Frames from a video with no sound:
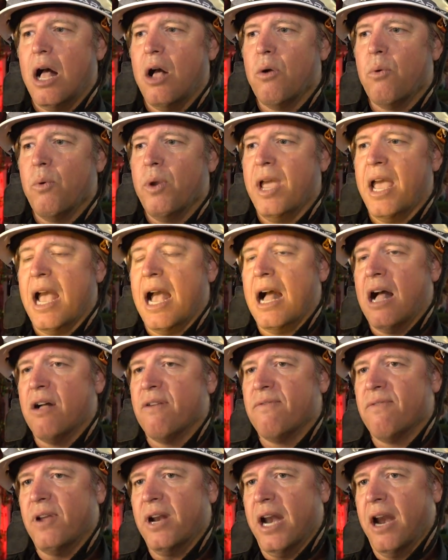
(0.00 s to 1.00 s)
We
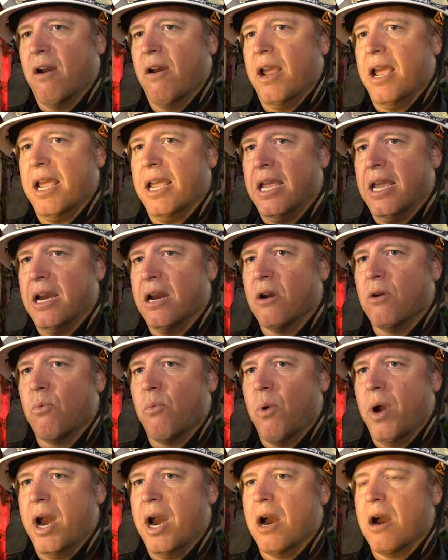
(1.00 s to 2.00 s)
have an area here
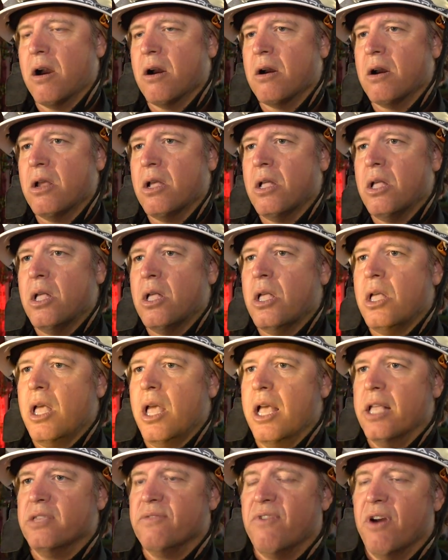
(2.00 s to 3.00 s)
where
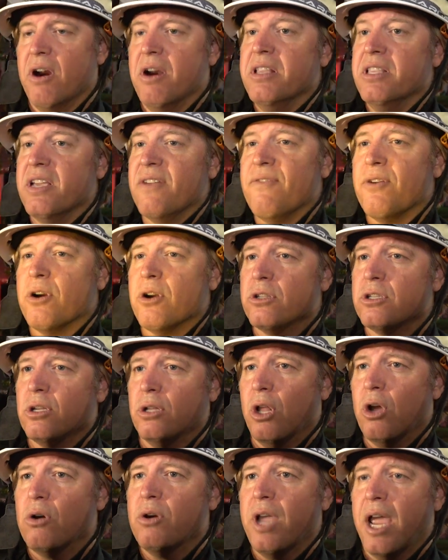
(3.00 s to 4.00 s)
it's very difficult to
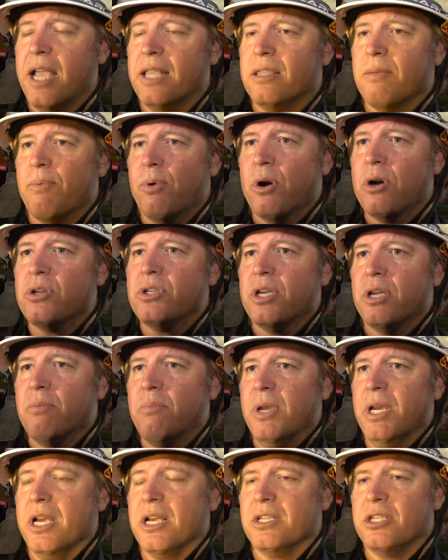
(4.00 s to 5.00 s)
locate the
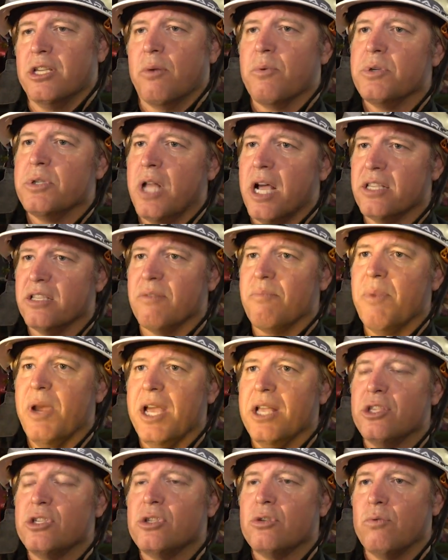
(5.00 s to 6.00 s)
person because there was lots of
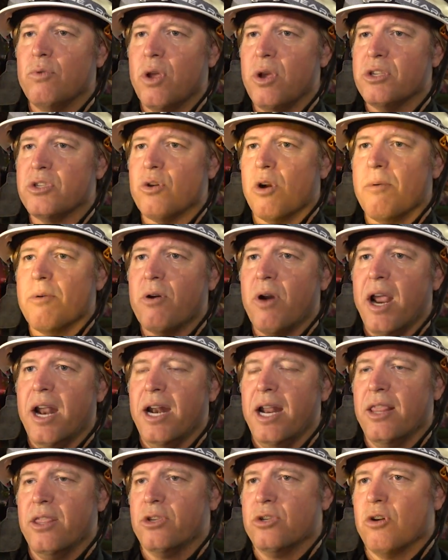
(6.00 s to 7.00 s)
bends through the storm
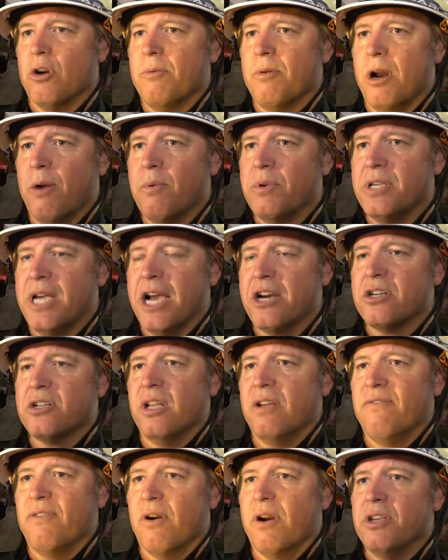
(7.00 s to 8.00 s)
drain, and the storm drain was
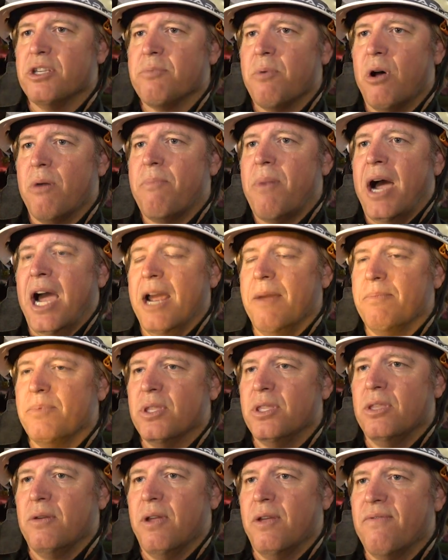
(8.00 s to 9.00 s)
actually a very small pipe
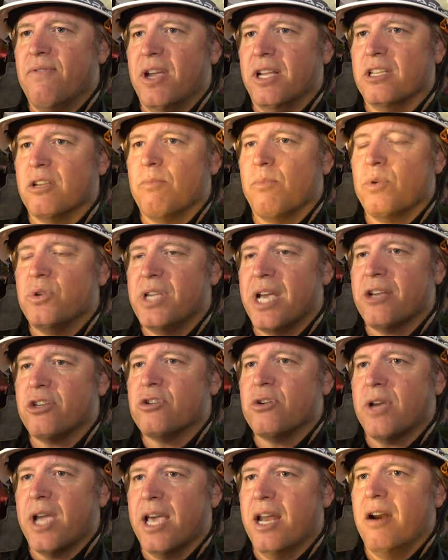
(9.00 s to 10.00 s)
that the victim was
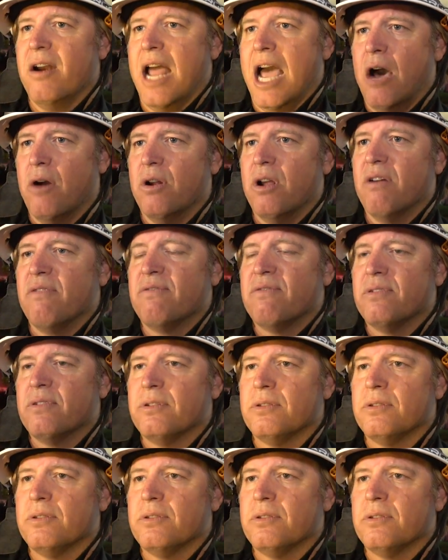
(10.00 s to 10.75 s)
extricated out of.